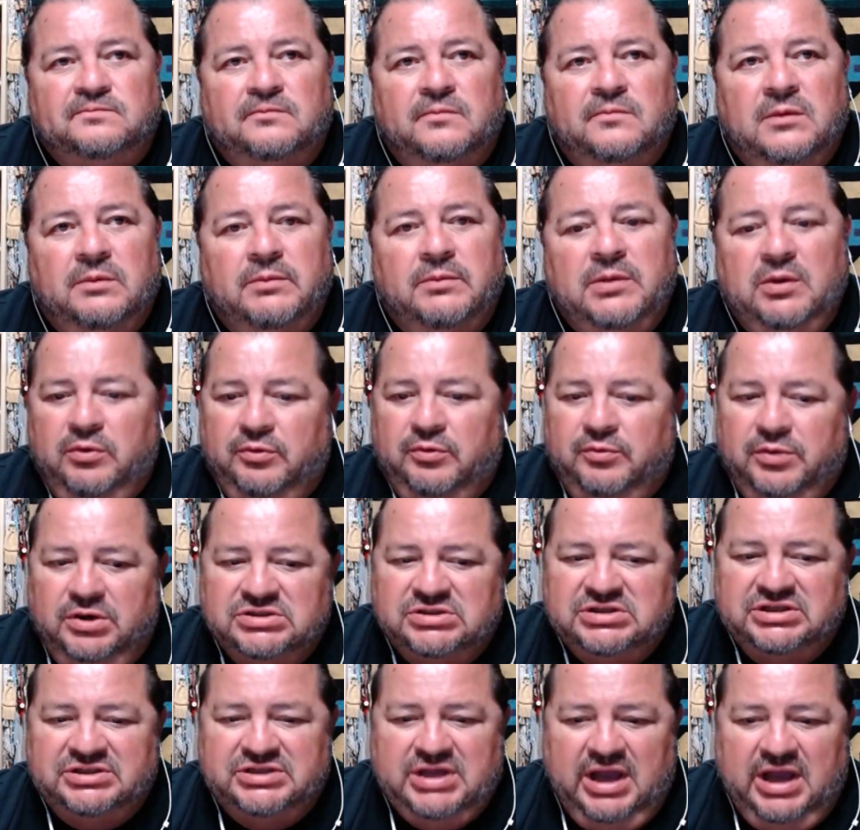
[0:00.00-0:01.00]
But when
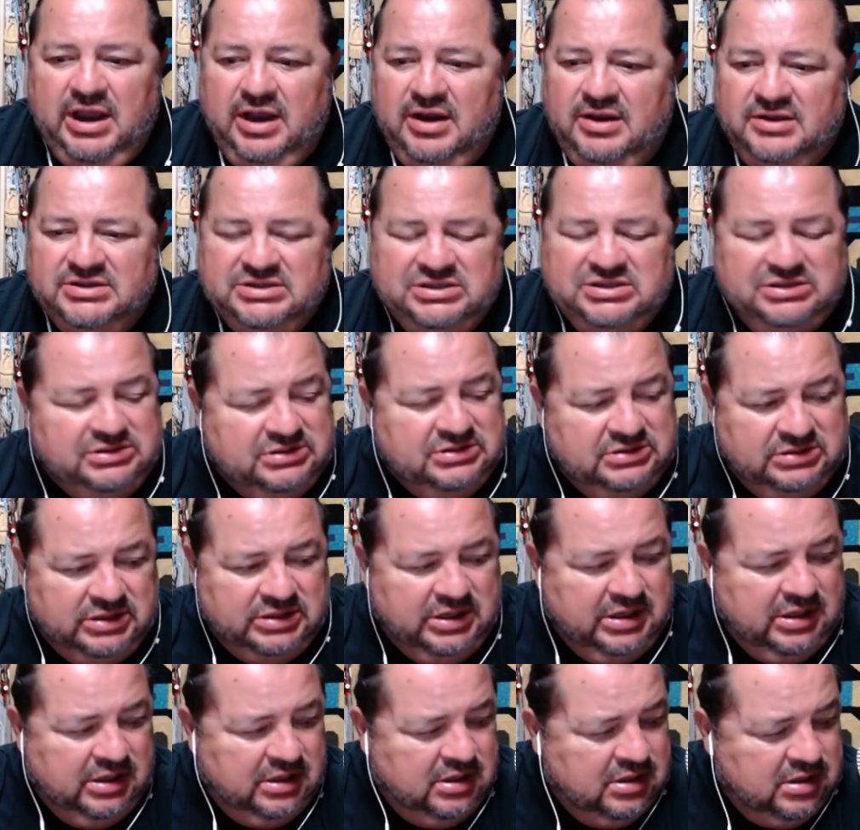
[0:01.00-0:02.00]
Rosa died,
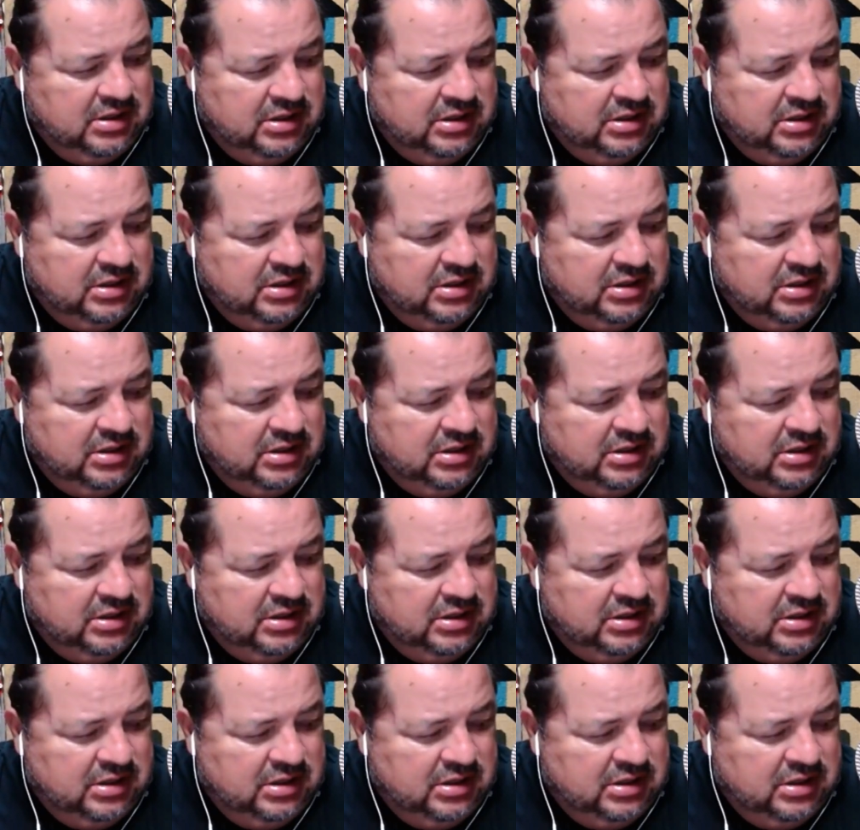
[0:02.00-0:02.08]
it